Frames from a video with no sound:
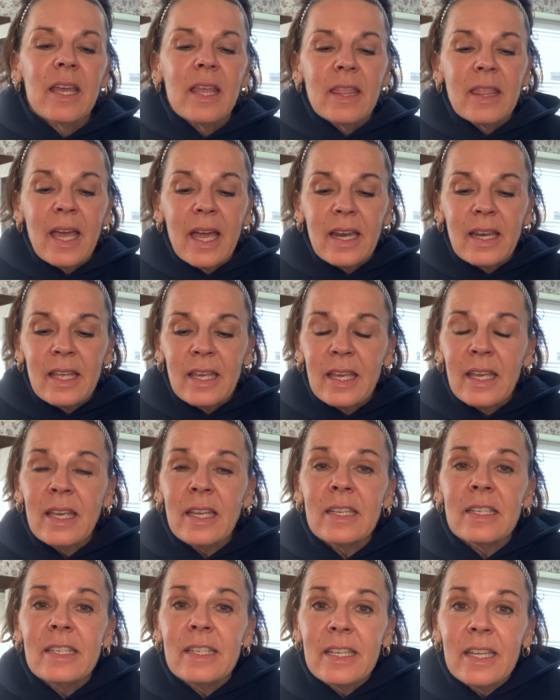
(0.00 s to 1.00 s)
that
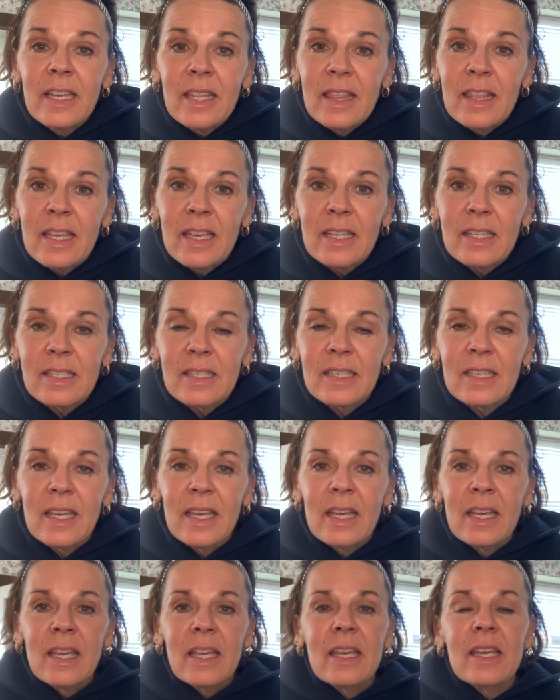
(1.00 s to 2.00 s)
he did this
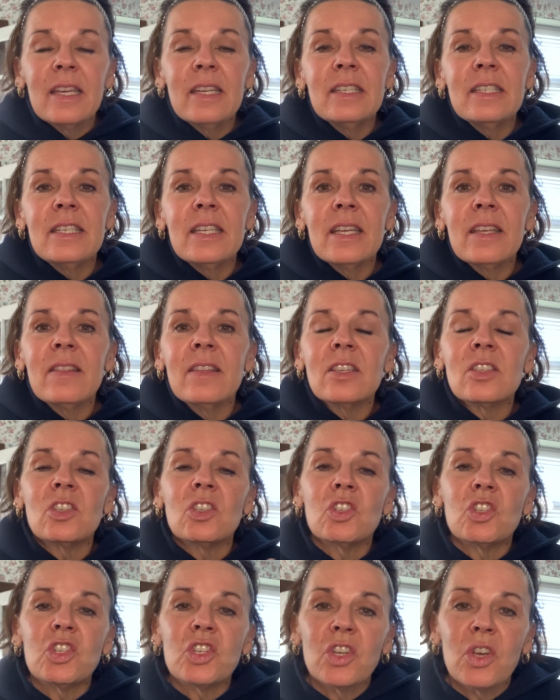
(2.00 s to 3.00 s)
he did this
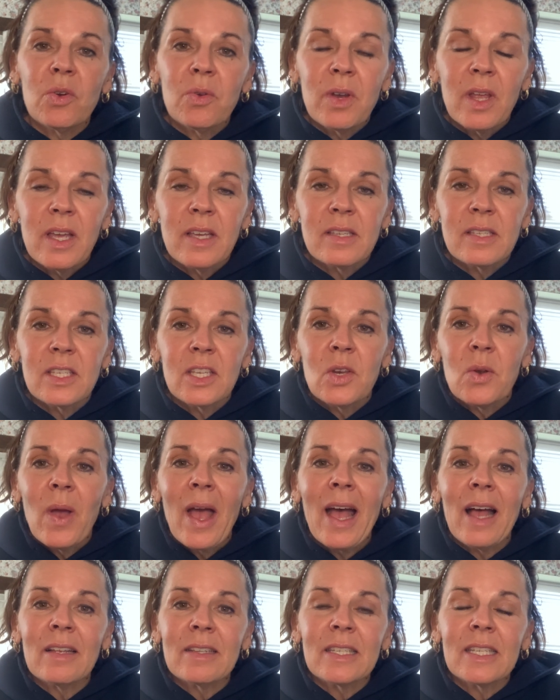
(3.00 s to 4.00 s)
and showed us you know
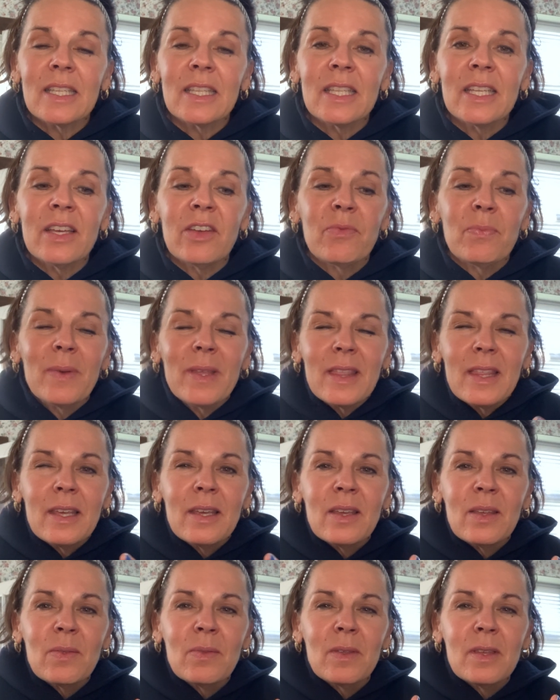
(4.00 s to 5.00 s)
how to live but
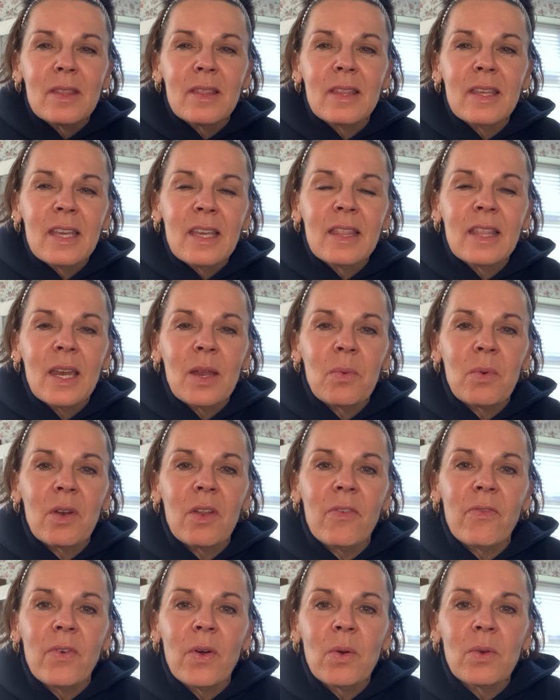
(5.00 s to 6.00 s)
the the thing that i want
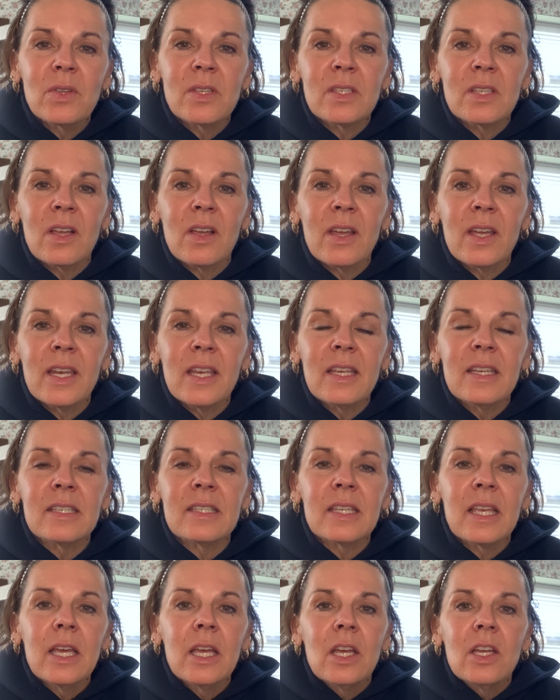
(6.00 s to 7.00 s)
to focus on is